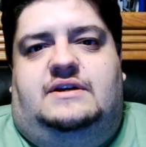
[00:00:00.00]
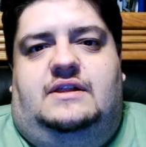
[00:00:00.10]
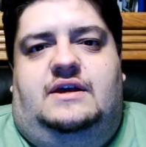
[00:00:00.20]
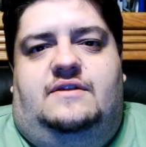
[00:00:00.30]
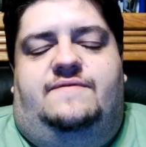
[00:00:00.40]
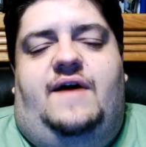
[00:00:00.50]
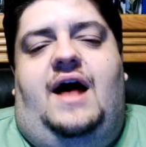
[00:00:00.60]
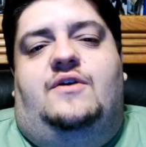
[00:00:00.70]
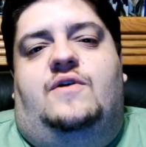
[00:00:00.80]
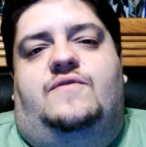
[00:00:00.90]
The father of
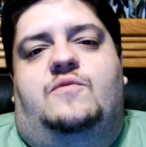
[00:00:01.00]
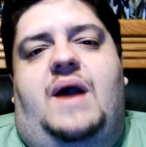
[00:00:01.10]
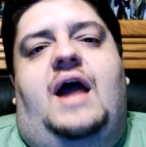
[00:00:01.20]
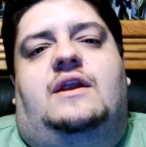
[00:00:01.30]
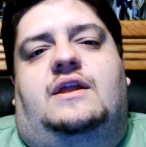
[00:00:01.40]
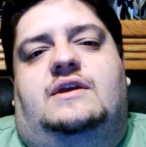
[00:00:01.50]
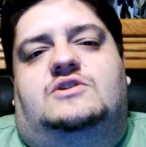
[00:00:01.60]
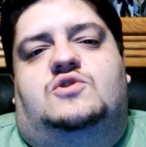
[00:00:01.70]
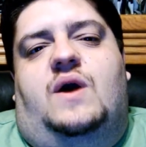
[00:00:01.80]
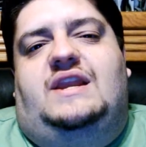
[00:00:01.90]
humanity is trying
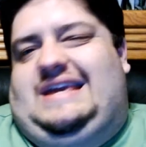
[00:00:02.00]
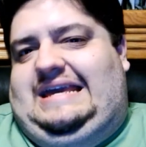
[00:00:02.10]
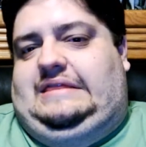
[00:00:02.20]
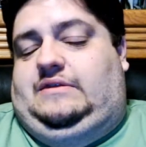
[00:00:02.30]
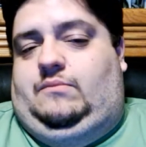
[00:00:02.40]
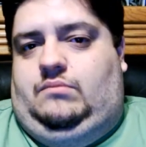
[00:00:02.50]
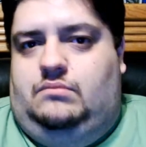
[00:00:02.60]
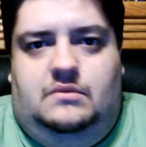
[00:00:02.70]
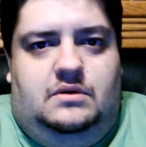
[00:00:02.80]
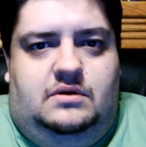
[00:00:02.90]
to eat
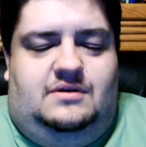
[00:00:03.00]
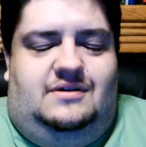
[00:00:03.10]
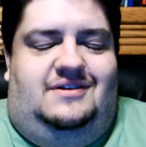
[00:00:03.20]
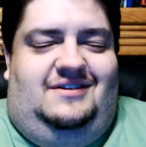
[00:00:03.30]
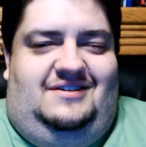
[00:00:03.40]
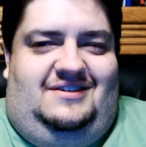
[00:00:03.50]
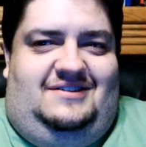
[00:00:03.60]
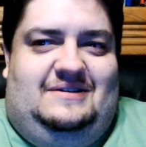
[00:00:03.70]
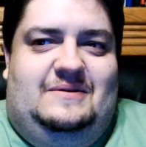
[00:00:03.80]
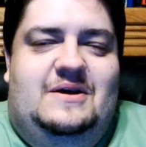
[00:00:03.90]
them.
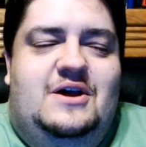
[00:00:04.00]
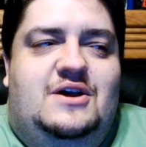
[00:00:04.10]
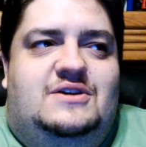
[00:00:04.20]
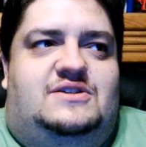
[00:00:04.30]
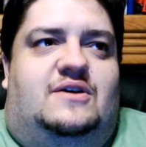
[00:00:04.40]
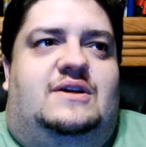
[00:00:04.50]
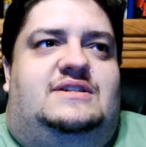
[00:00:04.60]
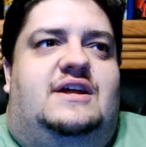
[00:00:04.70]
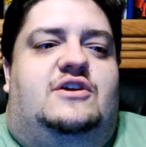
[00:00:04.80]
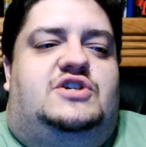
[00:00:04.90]
So it's their
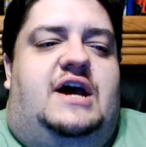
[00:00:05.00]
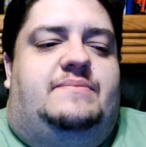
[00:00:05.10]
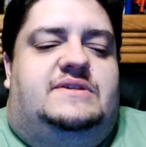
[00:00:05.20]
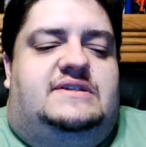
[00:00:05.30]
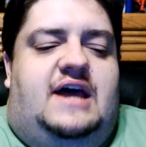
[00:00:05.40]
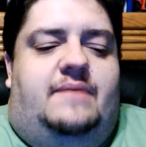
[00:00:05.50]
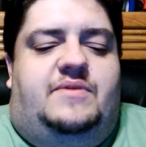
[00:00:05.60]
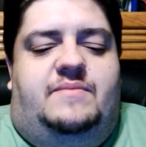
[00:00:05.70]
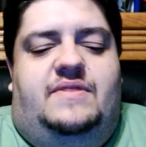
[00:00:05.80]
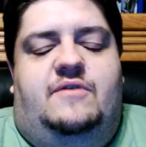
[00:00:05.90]
job to stop them, and
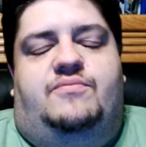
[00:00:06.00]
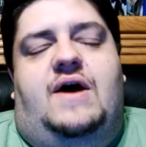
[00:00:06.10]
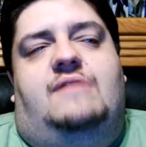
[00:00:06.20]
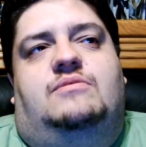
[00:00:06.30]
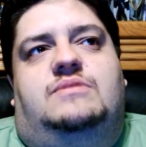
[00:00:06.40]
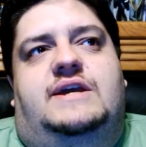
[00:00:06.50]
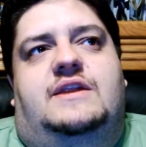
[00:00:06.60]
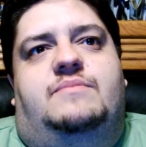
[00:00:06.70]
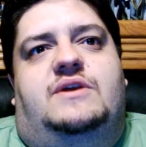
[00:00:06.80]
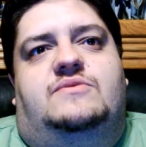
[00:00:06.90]
they're probably going to be
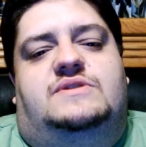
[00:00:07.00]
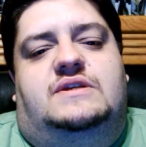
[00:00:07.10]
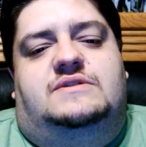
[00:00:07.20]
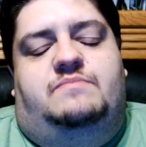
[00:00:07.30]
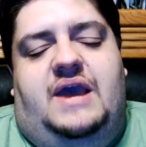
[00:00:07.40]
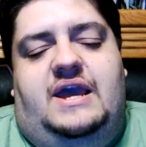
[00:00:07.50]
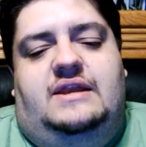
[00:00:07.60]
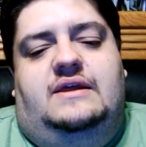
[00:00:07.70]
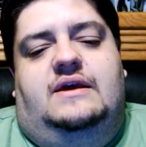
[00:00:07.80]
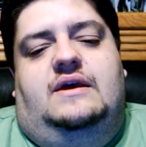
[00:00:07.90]
used as bait
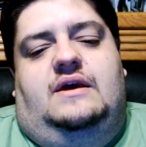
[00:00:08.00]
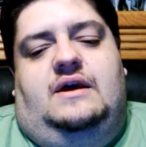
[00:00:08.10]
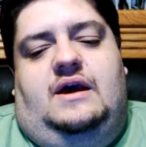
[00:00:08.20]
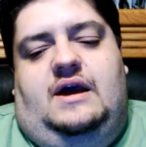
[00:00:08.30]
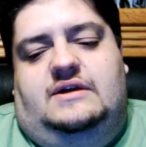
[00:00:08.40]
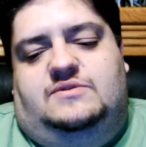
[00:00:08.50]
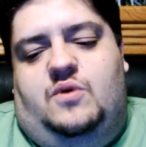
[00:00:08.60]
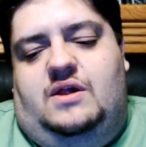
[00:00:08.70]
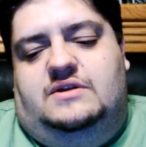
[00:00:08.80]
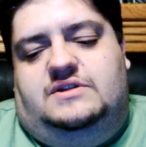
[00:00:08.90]
as well
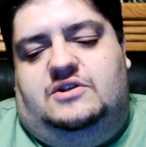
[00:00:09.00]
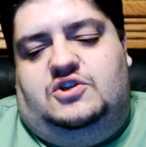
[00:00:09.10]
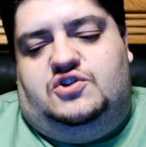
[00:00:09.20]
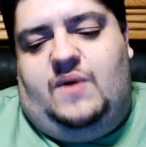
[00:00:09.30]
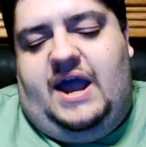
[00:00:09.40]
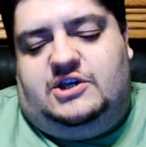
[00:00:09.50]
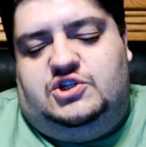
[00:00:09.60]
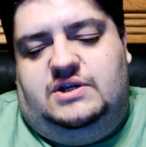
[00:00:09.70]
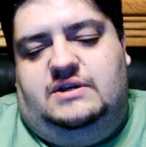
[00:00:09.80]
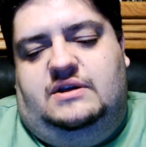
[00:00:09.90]
as a distraction,
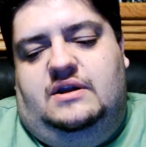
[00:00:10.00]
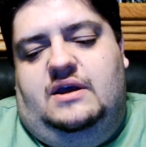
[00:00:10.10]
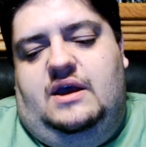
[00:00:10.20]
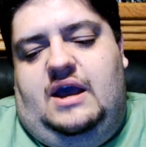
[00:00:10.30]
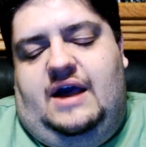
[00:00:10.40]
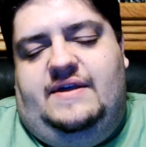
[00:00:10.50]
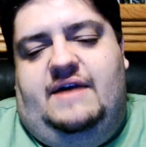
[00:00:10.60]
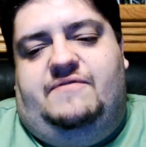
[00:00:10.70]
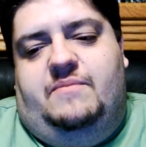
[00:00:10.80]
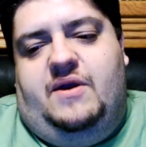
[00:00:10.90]
and they have to
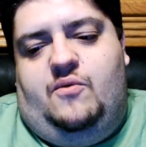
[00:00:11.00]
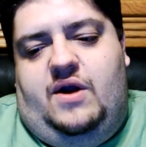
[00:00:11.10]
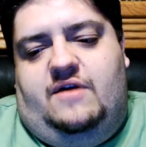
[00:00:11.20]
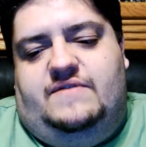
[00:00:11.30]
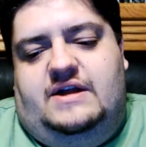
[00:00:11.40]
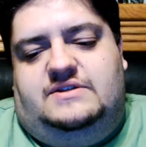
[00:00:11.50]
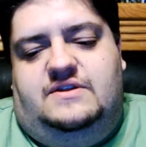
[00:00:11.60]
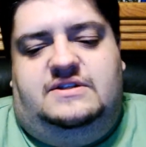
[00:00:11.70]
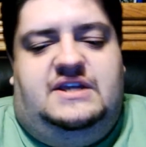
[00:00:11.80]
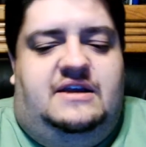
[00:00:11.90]
be aware of that. So the
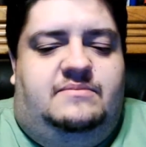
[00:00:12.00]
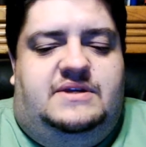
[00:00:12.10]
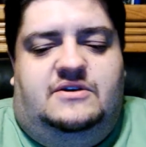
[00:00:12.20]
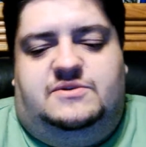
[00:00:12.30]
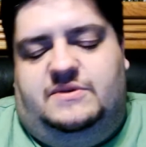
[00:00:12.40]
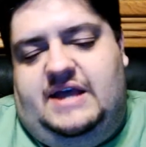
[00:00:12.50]
team deals with that.